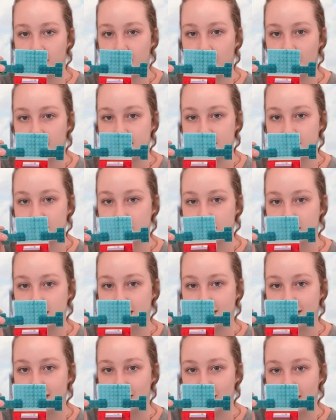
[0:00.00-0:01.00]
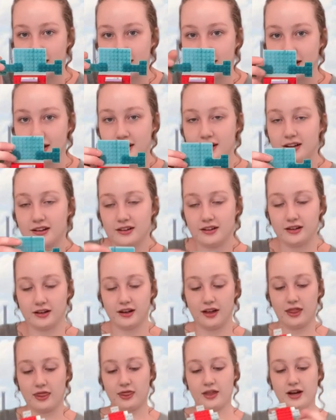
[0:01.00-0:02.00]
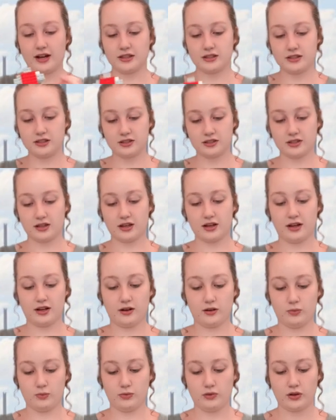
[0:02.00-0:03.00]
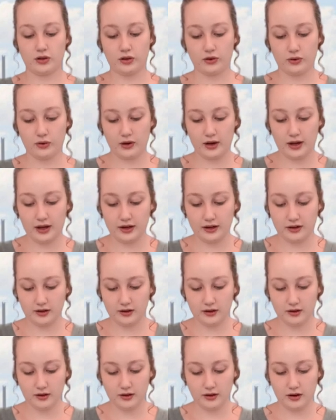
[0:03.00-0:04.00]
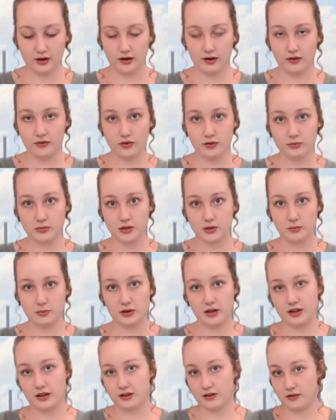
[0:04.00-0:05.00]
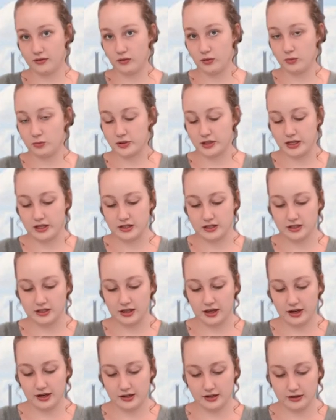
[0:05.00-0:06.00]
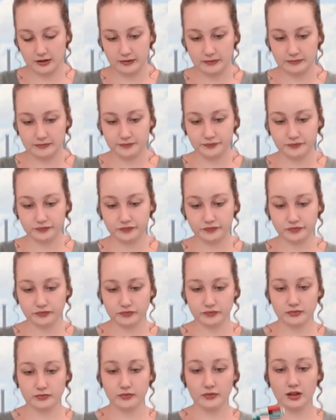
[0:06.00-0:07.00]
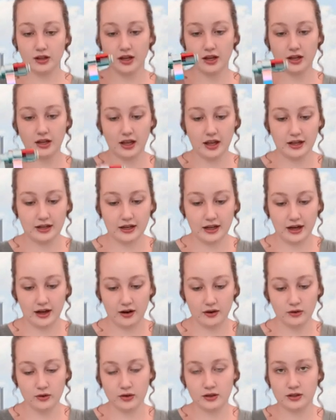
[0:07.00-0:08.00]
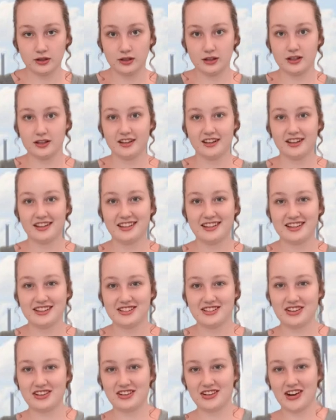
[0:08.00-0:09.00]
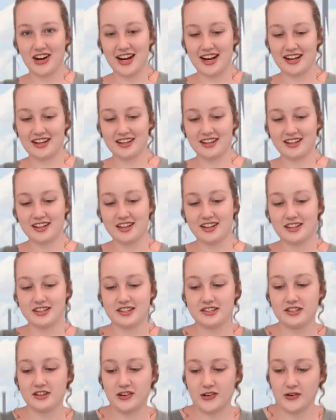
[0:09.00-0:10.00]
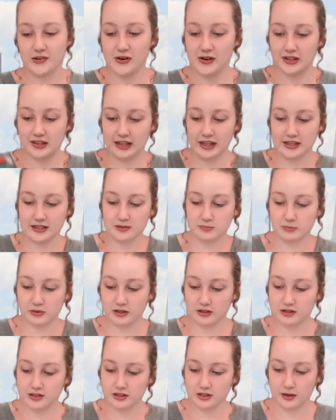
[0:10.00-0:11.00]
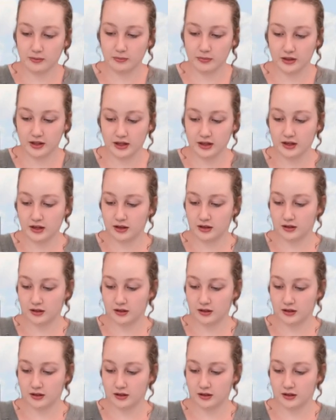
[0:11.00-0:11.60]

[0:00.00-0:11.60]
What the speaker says: as you can see right there. And that's just going to help the crane from tipping from side to side. And now there's our crane. So let's build something